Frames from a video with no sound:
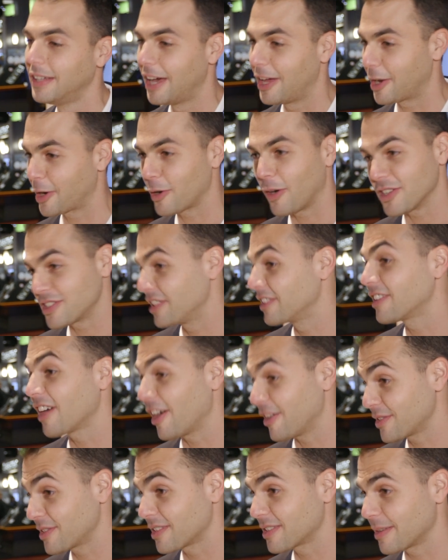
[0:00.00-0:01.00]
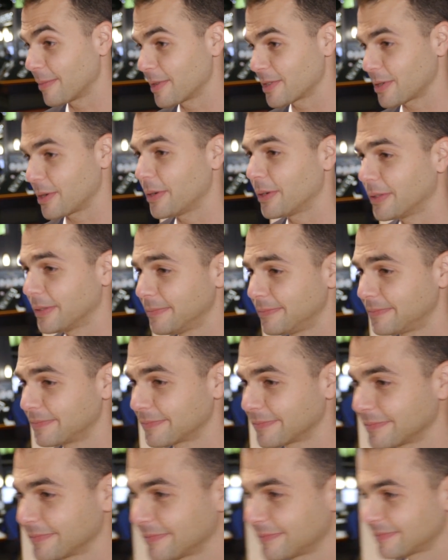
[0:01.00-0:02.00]
and across the entire system as a whole.
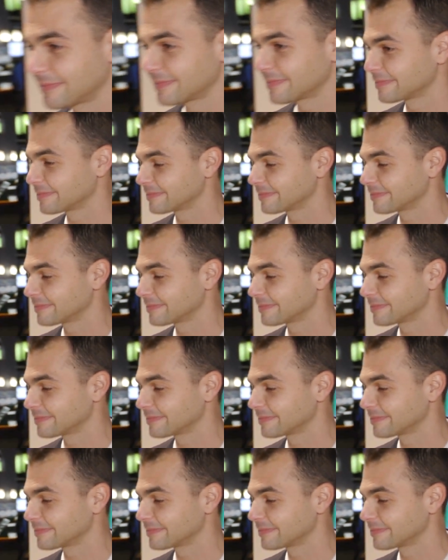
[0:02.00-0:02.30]
So